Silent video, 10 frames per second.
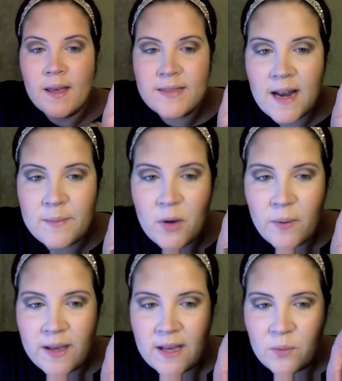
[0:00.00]
Then I'm
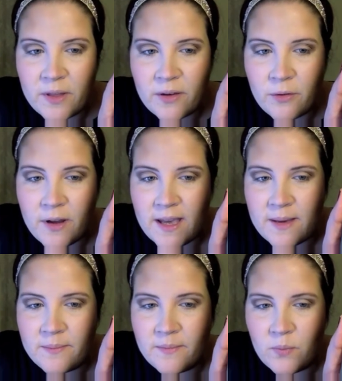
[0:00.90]
going in with
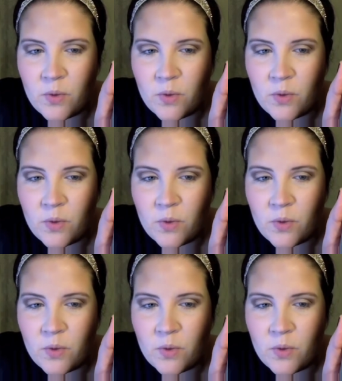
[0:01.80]
Cream,